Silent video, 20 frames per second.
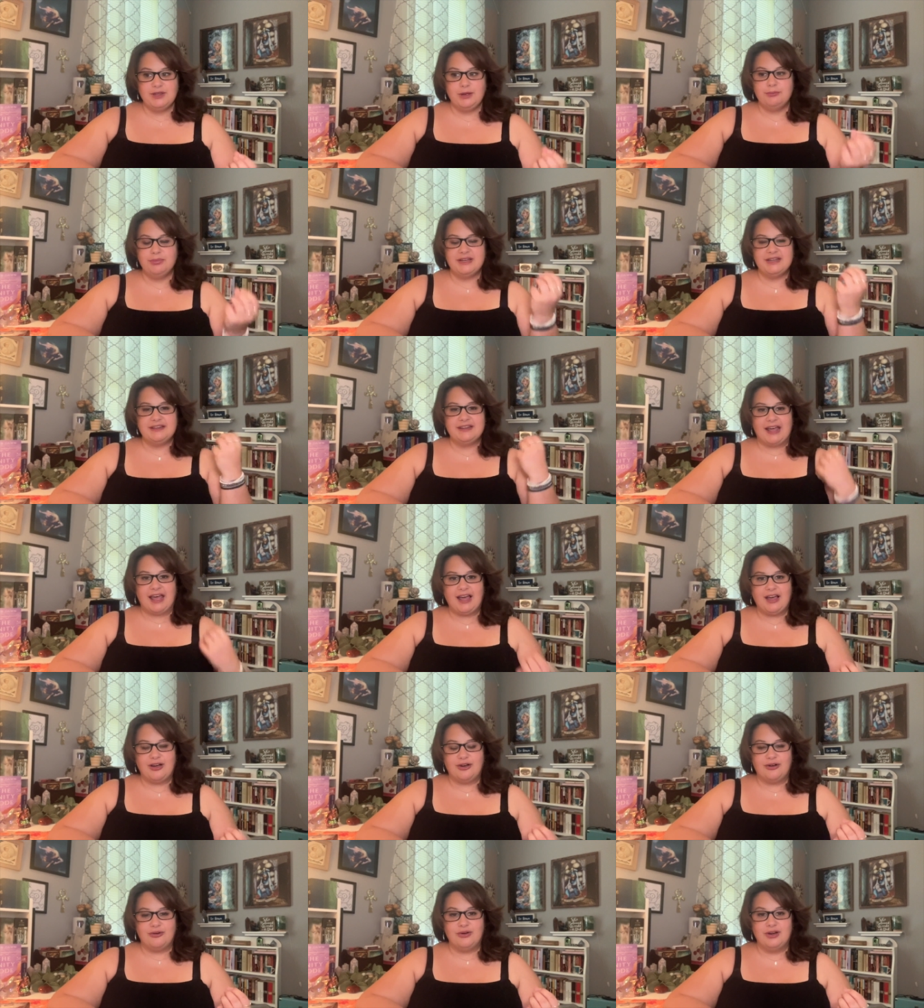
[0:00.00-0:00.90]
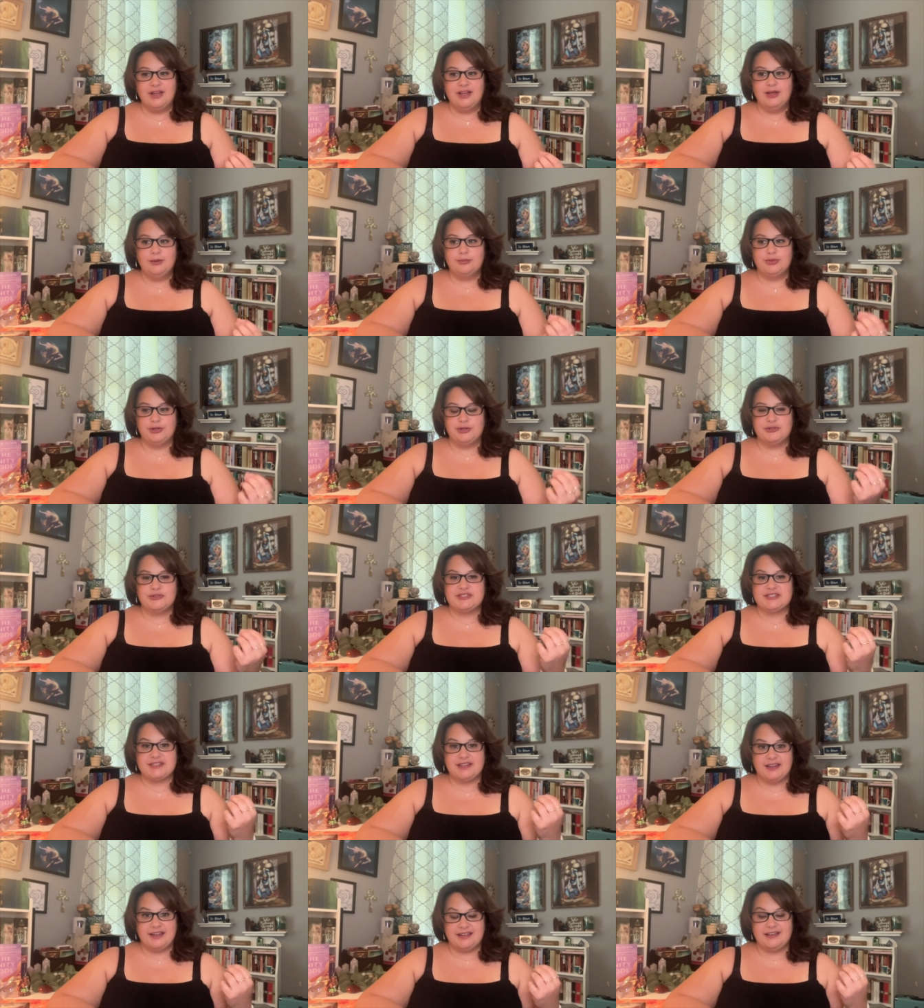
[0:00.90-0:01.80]
But now Pluto's
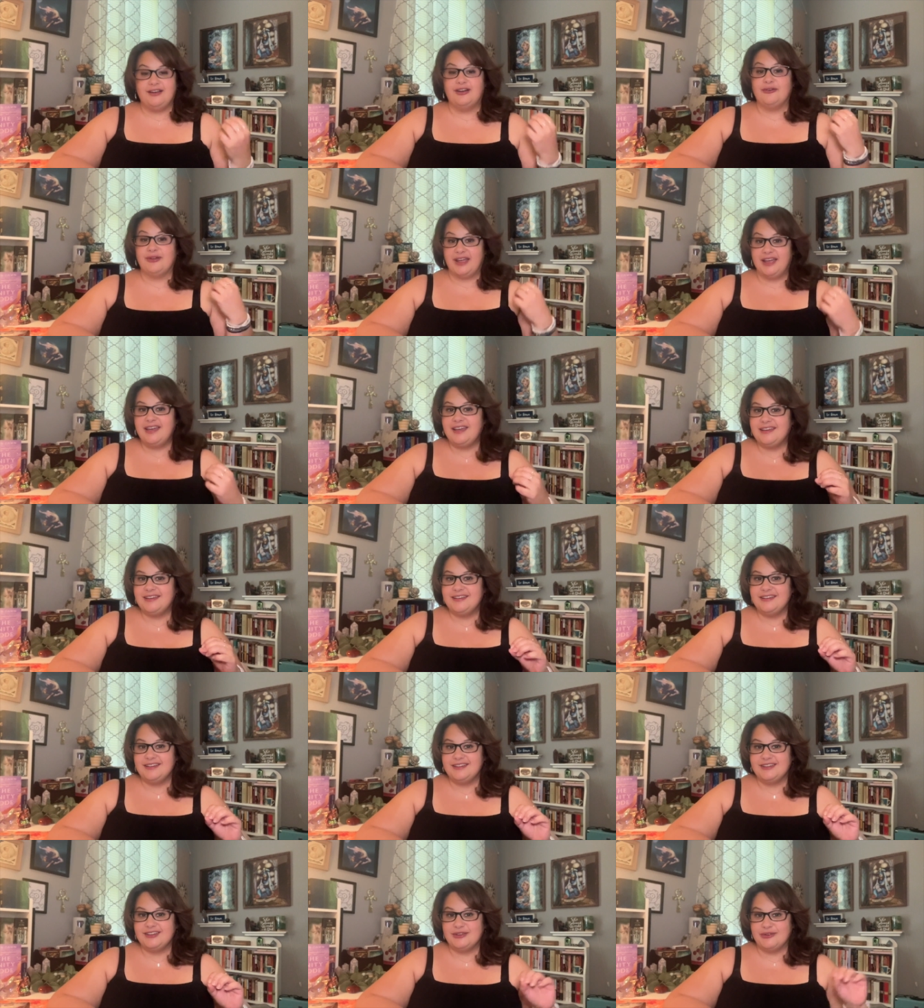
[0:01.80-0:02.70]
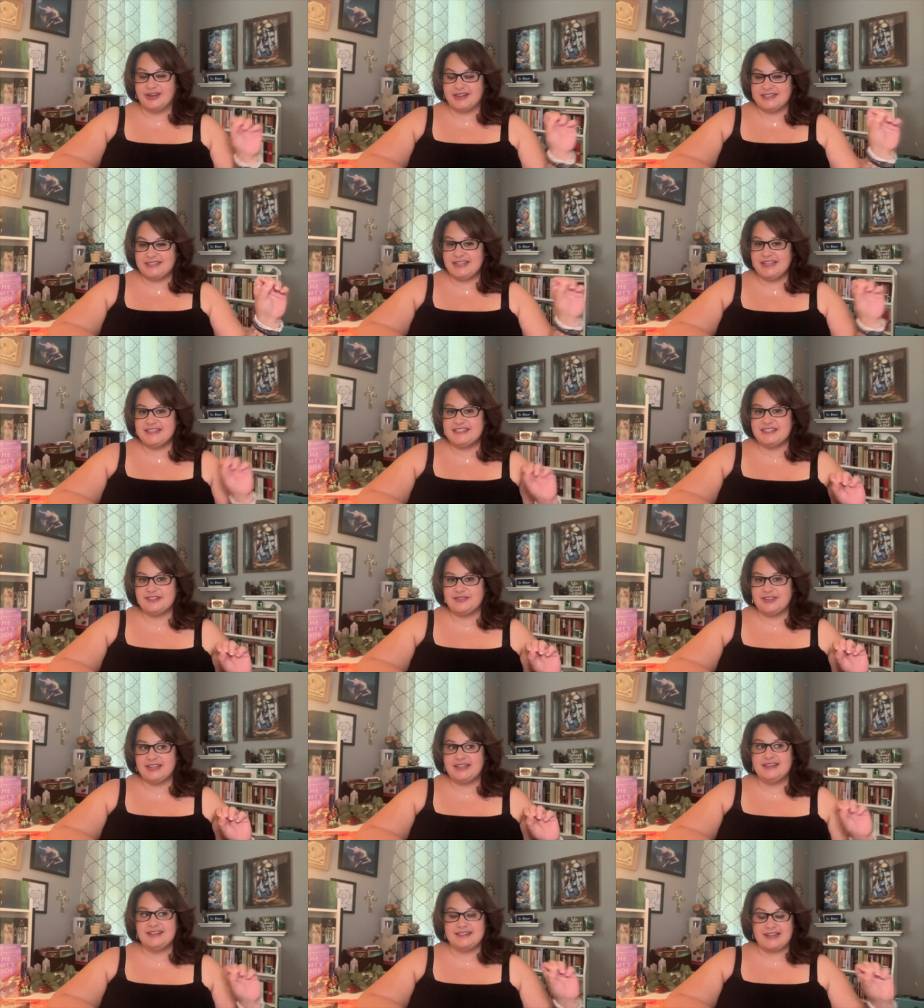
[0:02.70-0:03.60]
like, okay, you got a taste of
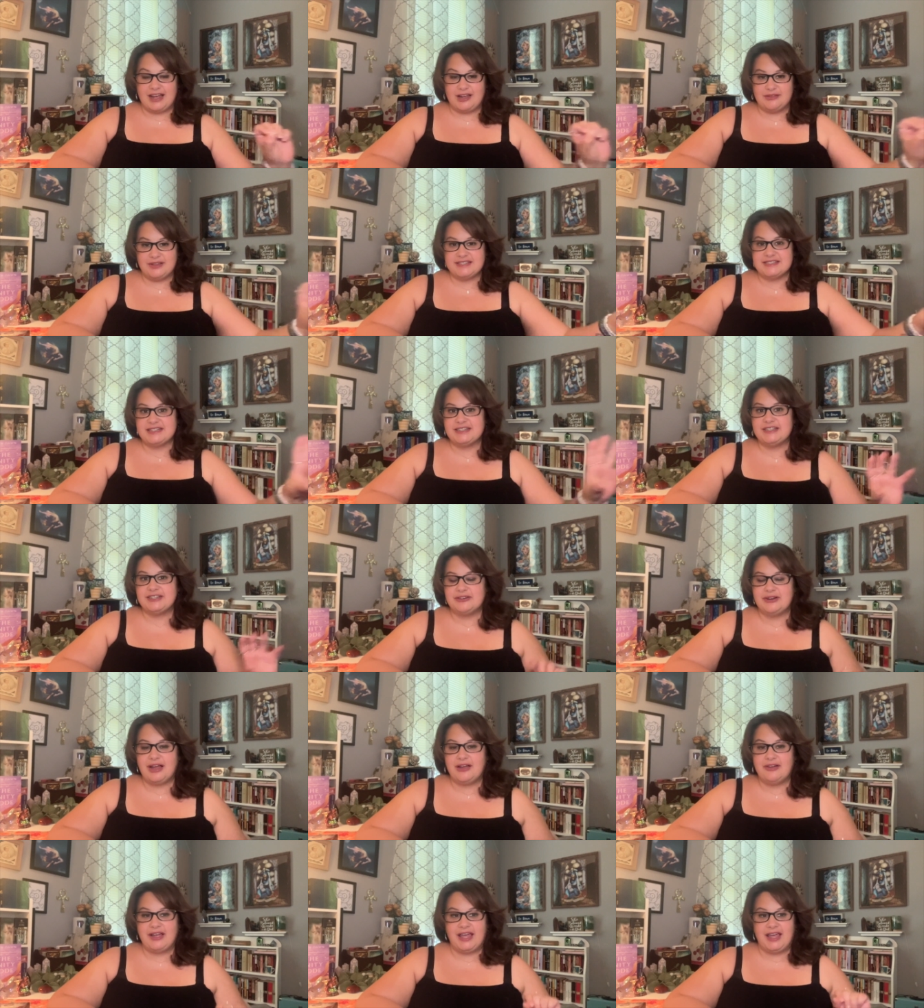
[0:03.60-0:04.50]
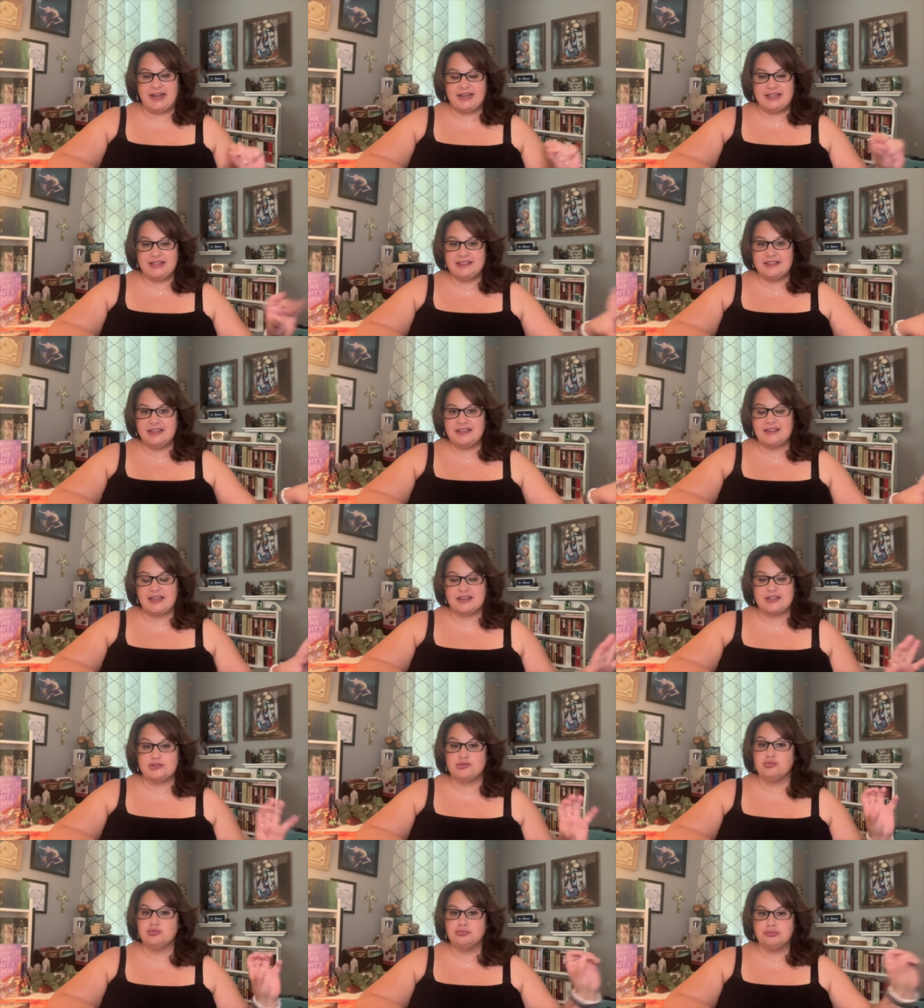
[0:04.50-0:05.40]
it. Now let's clear out anything that
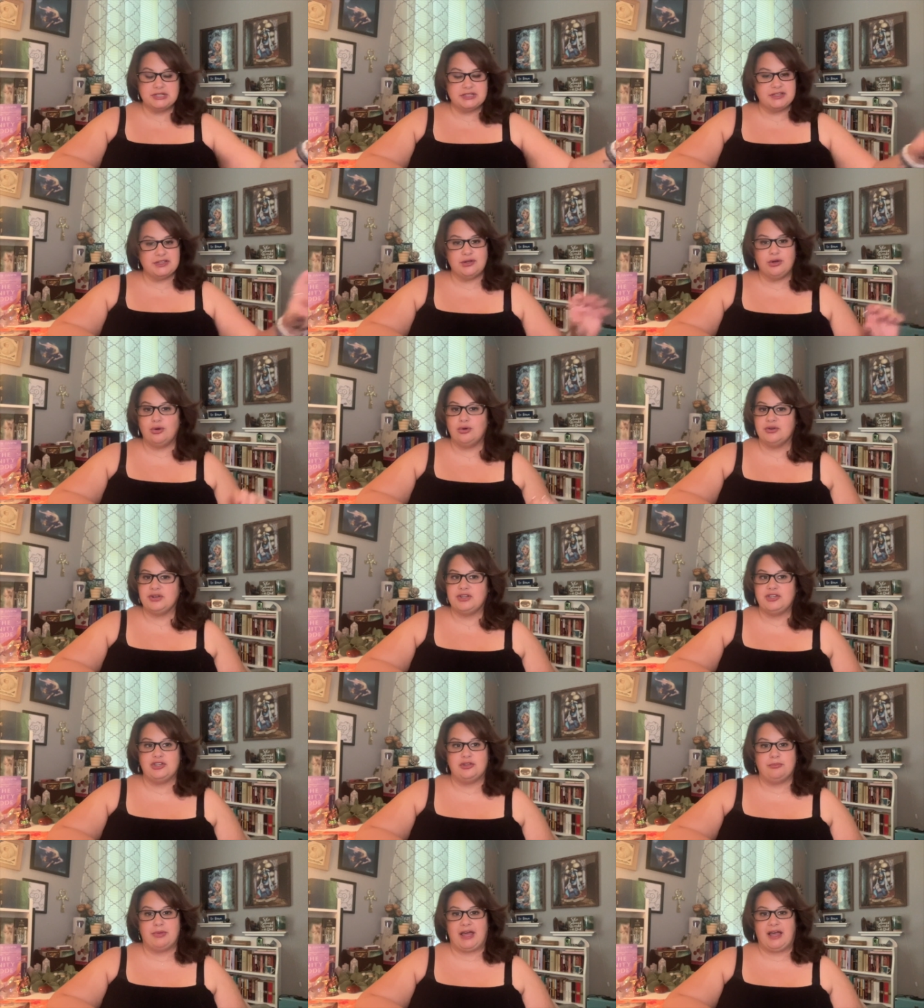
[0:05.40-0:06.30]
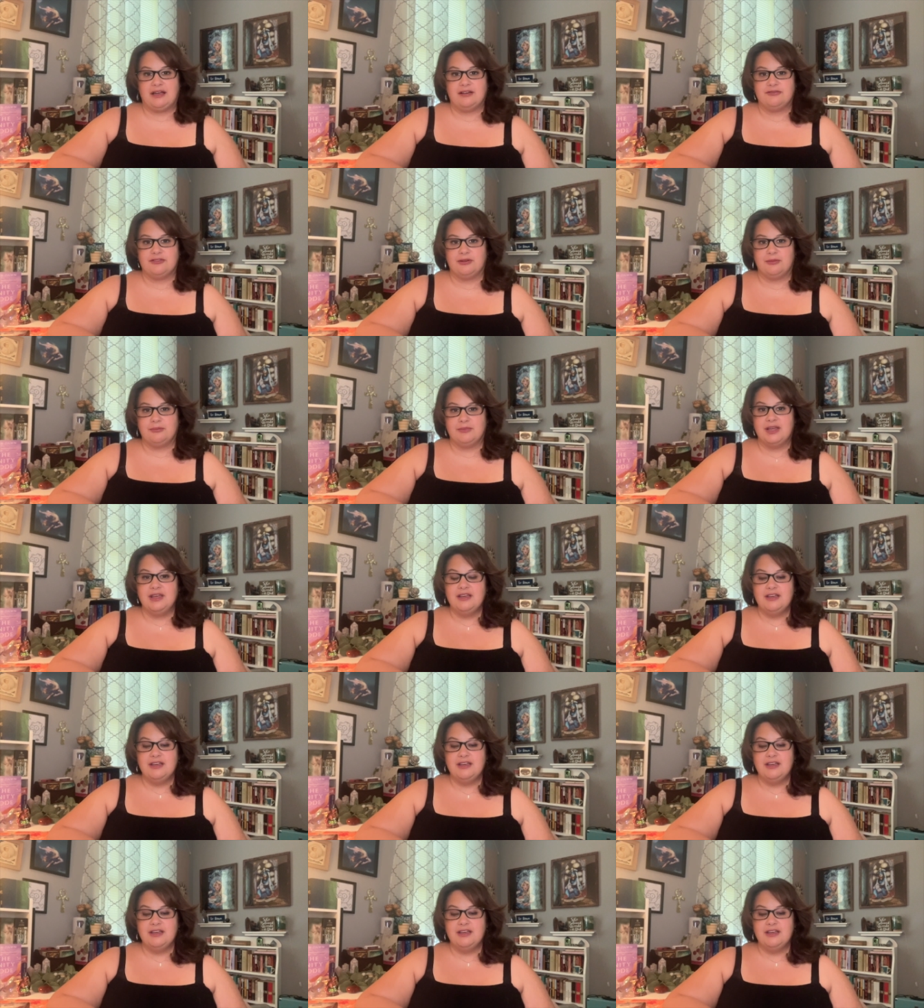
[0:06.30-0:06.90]
is really holding you back from